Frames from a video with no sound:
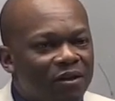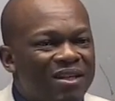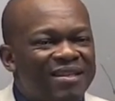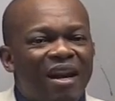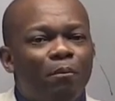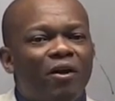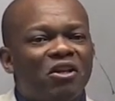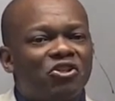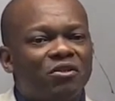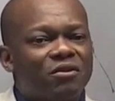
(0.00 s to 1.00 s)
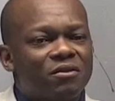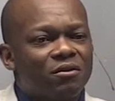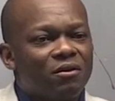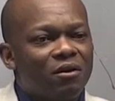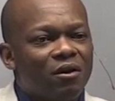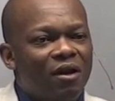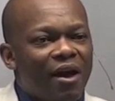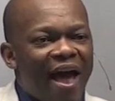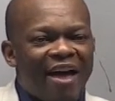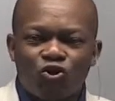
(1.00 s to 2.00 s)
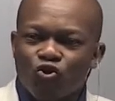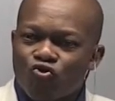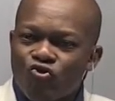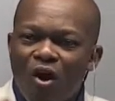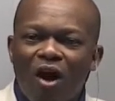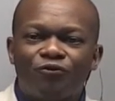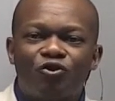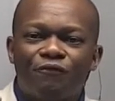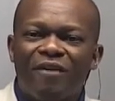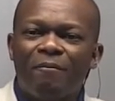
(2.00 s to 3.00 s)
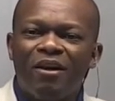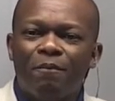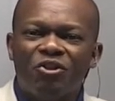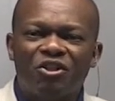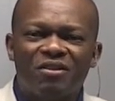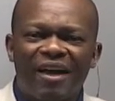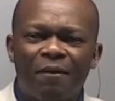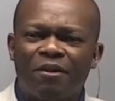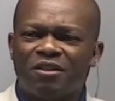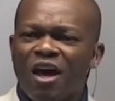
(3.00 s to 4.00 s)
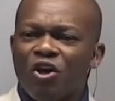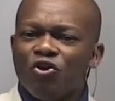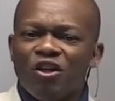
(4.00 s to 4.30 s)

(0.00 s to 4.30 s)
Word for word: celebrations. As you craft your family mission statement,